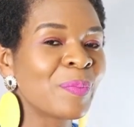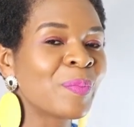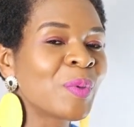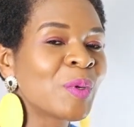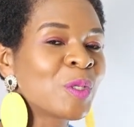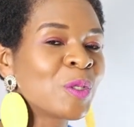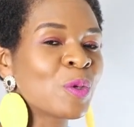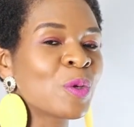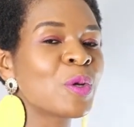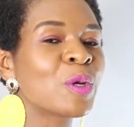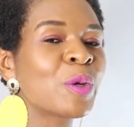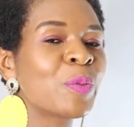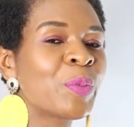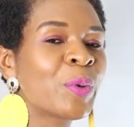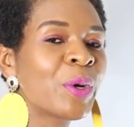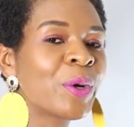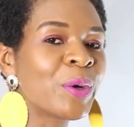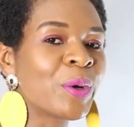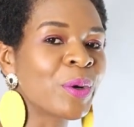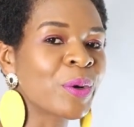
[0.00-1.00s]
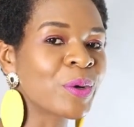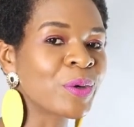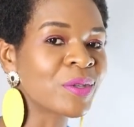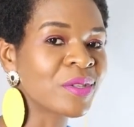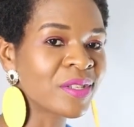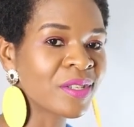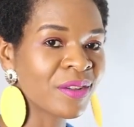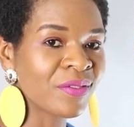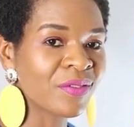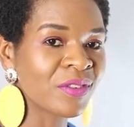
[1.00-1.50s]
a particular product or
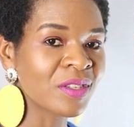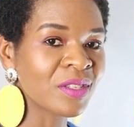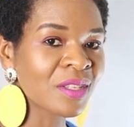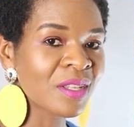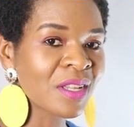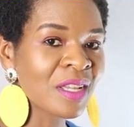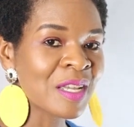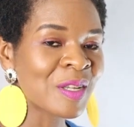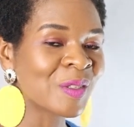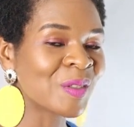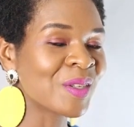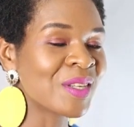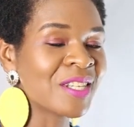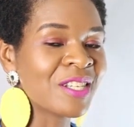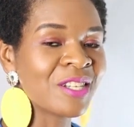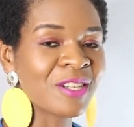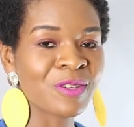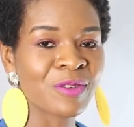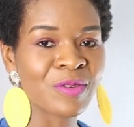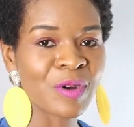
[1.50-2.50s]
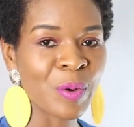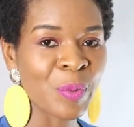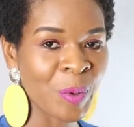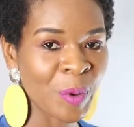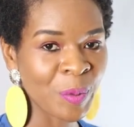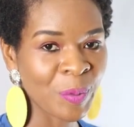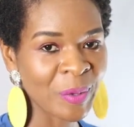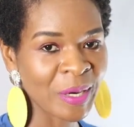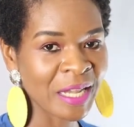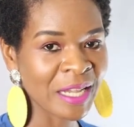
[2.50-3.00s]
service to the general
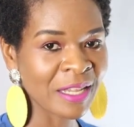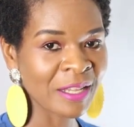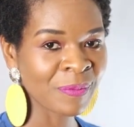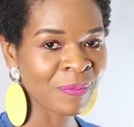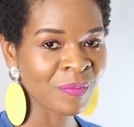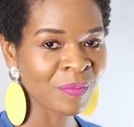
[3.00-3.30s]
public.